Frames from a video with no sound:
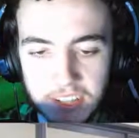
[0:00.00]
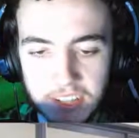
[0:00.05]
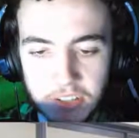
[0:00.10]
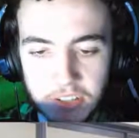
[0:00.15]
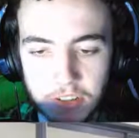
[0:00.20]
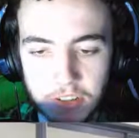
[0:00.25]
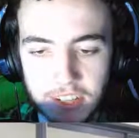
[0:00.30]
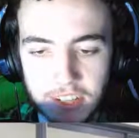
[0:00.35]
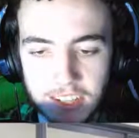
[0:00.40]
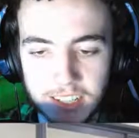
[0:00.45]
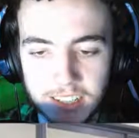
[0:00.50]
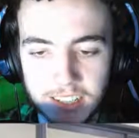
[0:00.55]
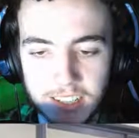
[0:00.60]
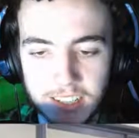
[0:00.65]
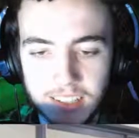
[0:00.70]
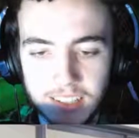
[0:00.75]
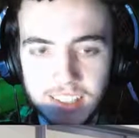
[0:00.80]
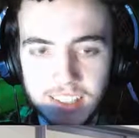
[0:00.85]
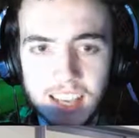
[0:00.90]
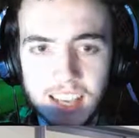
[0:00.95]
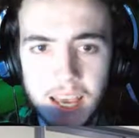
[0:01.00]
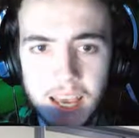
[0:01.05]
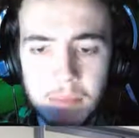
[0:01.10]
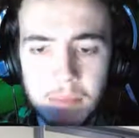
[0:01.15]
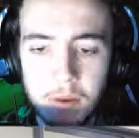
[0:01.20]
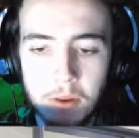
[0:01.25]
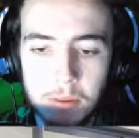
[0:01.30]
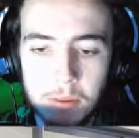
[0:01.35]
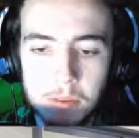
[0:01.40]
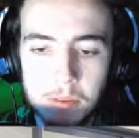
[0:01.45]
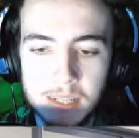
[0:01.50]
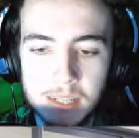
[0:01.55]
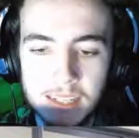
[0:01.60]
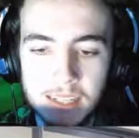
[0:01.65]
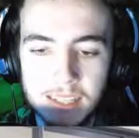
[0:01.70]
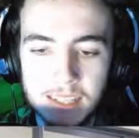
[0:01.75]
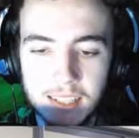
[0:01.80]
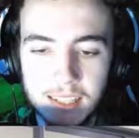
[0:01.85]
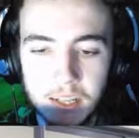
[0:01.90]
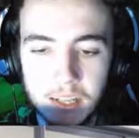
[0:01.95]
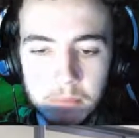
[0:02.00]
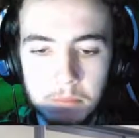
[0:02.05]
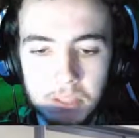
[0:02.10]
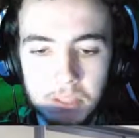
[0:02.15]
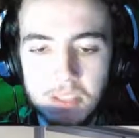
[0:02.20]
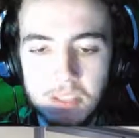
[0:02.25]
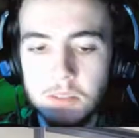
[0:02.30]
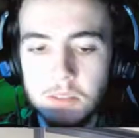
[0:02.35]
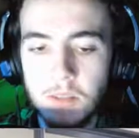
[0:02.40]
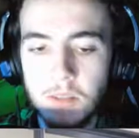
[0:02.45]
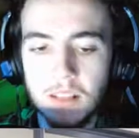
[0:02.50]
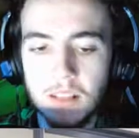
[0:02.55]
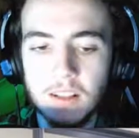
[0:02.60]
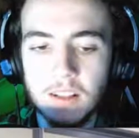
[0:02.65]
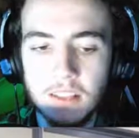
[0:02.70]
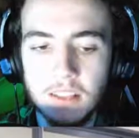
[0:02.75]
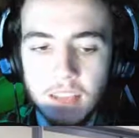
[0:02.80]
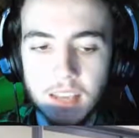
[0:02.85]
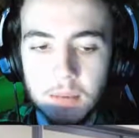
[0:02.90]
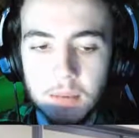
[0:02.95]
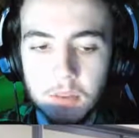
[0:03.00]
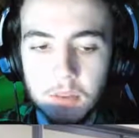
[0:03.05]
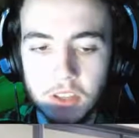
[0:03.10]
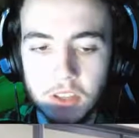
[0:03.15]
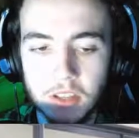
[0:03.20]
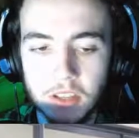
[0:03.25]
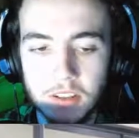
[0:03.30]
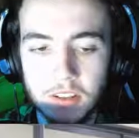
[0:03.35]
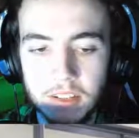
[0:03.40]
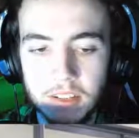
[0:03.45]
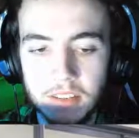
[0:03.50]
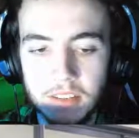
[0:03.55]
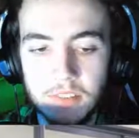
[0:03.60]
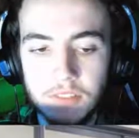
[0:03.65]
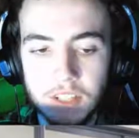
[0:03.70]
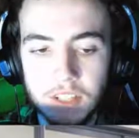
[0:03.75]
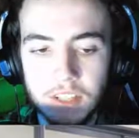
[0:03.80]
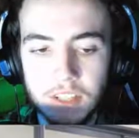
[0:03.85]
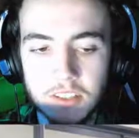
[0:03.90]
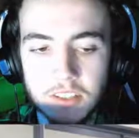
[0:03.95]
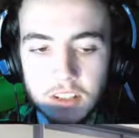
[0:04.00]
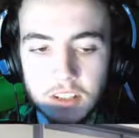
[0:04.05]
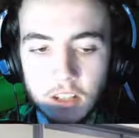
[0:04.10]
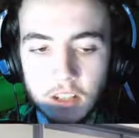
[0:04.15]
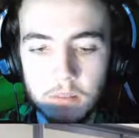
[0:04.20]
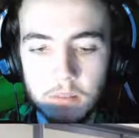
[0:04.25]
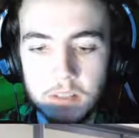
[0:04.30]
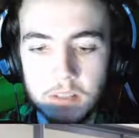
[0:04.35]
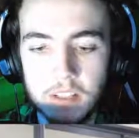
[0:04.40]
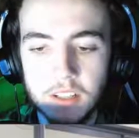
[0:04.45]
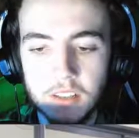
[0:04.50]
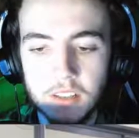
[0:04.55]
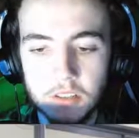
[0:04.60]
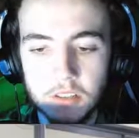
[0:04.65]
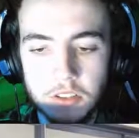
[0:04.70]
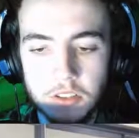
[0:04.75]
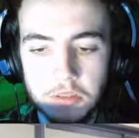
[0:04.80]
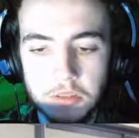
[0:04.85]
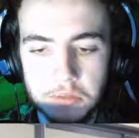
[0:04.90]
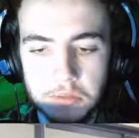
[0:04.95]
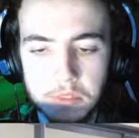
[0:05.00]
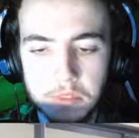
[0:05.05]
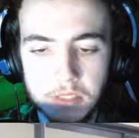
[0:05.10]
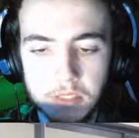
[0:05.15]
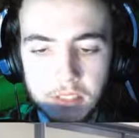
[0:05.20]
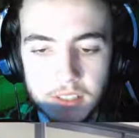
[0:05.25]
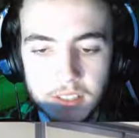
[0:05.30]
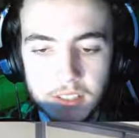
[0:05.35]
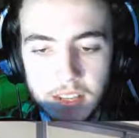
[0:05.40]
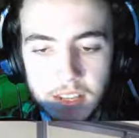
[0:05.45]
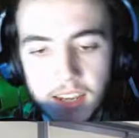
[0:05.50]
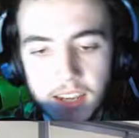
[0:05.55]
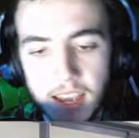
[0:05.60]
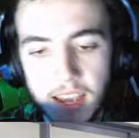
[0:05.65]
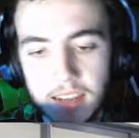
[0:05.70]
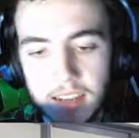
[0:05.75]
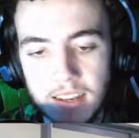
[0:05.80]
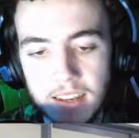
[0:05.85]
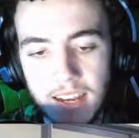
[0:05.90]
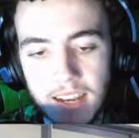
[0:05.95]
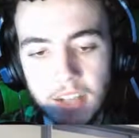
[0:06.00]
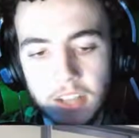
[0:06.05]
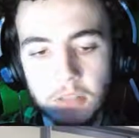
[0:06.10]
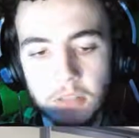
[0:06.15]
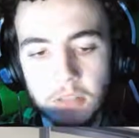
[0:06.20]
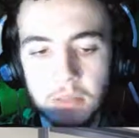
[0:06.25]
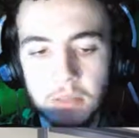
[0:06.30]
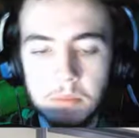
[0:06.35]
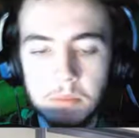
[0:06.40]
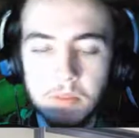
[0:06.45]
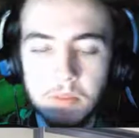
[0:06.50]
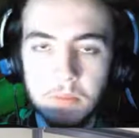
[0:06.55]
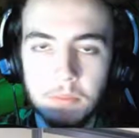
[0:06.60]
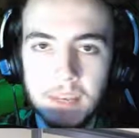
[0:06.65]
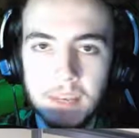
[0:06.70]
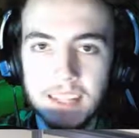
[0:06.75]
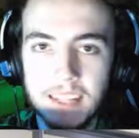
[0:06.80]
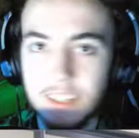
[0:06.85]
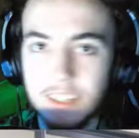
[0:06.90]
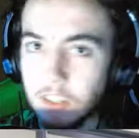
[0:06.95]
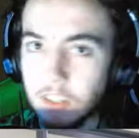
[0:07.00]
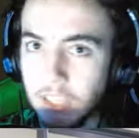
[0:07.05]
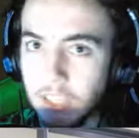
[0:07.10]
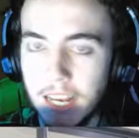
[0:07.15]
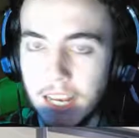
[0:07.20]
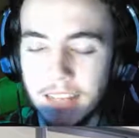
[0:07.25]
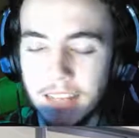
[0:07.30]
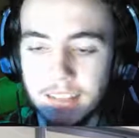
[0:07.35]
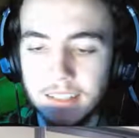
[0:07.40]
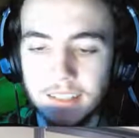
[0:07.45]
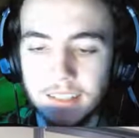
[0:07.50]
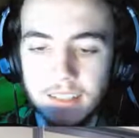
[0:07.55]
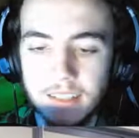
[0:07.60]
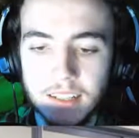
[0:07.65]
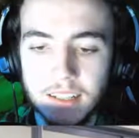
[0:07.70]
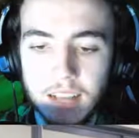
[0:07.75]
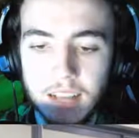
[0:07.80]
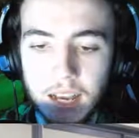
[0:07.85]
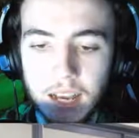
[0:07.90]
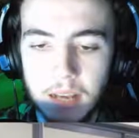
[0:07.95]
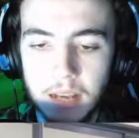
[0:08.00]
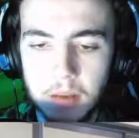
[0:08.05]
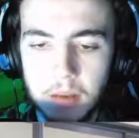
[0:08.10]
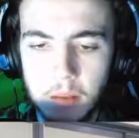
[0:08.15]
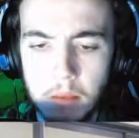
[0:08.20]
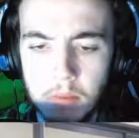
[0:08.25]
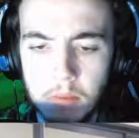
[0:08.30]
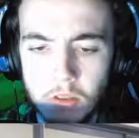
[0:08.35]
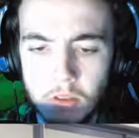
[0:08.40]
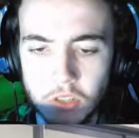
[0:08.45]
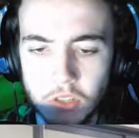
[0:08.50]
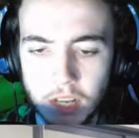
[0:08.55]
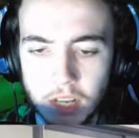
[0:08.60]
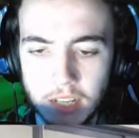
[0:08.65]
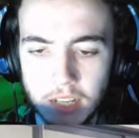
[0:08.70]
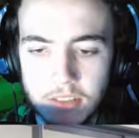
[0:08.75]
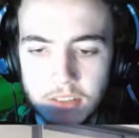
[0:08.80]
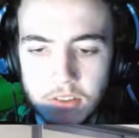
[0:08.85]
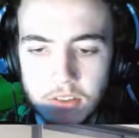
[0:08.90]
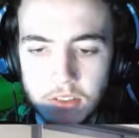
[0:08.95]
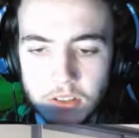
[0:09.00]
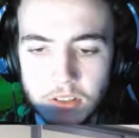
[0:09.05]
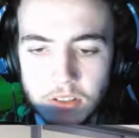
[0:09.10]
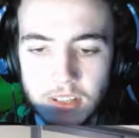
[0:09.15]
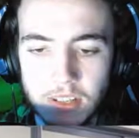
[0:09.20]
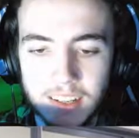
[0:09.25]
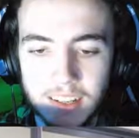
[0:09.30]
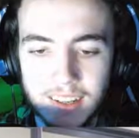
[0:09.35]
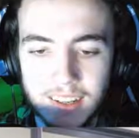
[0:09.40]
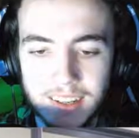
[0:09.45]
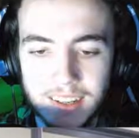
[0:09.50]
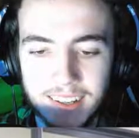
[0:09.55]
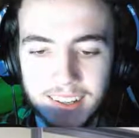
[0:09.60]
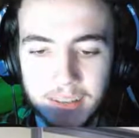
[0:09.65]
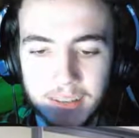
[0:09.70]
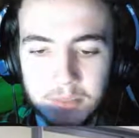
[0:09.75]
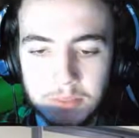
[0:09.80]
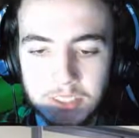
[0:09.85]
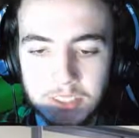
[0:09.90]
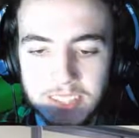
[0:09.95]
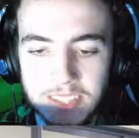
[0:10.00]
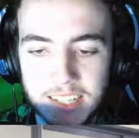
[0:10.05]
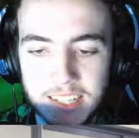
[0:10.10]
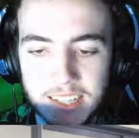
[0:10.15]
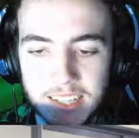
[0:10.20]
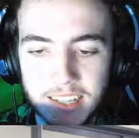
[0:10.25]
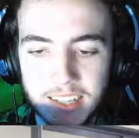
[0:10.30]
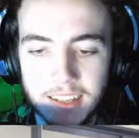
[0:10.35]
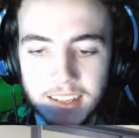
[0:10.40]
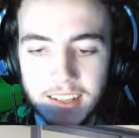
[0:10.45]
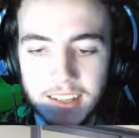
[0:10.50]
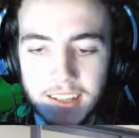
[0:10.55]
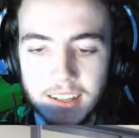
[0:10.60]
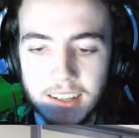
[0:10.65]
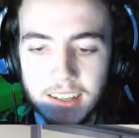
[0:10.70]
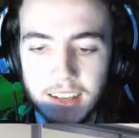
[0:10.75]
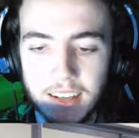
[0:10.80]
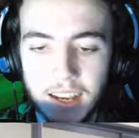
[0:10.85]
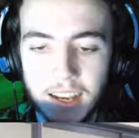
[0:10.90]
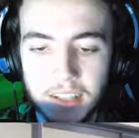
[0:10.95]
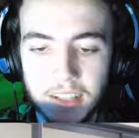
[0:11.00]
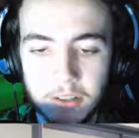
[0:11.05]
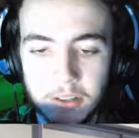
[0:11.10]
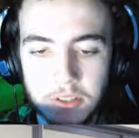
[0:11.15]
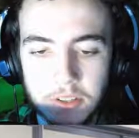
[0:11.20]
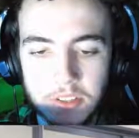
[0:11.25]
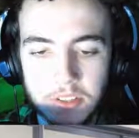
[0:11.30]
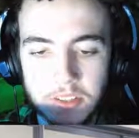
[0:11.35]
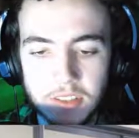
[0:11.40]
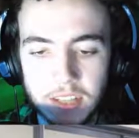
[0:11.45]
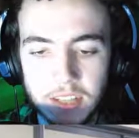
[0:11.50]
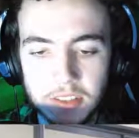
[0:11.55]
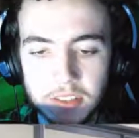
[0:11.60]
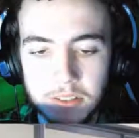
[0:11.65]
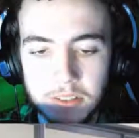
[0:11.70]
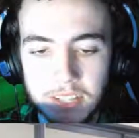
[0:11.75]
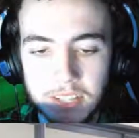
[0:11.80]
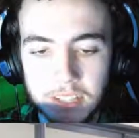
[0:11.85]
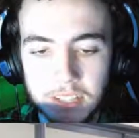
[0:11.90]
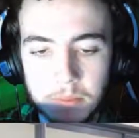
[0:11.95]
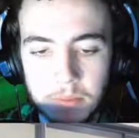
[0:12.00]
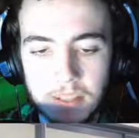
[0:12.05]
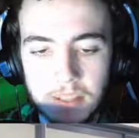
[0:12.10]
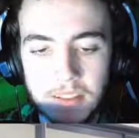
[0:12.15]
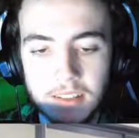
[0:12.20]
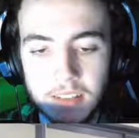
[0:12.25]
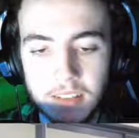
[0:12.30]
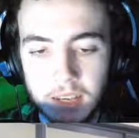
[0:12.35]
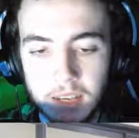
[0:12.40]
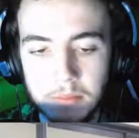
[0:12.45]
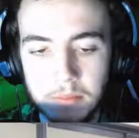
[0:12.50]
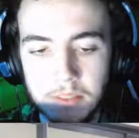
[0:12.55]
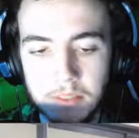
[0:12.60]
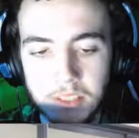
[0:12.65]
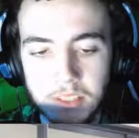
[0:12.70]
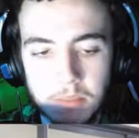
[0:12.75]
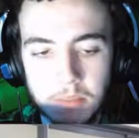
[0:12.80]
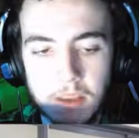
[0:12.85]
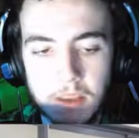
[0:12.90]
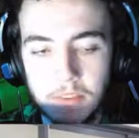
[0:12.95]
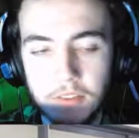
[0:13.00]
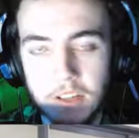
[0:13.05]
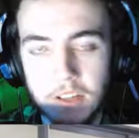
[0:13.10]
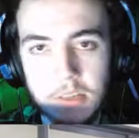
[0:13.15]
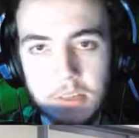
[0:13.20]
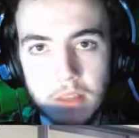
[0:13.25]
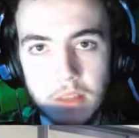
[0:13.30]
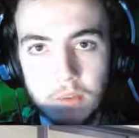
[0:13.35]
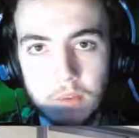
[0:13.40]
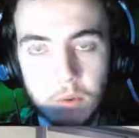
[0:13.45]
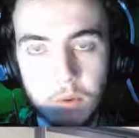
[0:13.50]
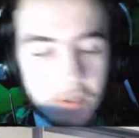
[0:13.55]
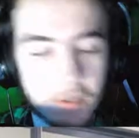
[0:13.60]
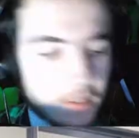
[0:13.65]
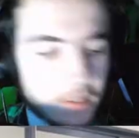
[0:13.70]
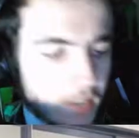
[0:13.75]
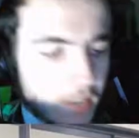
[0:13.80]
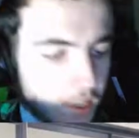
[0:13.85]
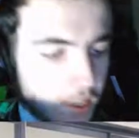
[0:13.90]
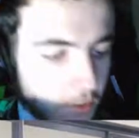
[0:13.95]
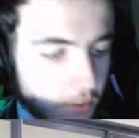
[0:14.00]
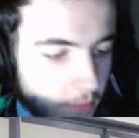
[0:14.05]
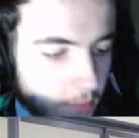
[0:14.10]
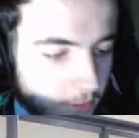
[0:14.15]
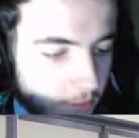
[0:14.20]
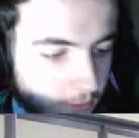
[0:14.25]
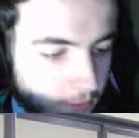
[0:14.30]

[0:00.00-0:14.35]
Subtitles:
exaggerating it. Yeah, probably. But you do spend a lot of time with her, even in this club, don't you? Then again, I don't blame you for being a little shy. I'm not shy, it's just... I'm just teasing. I know it takes a bit of time to make friends with everyone. Hang on, my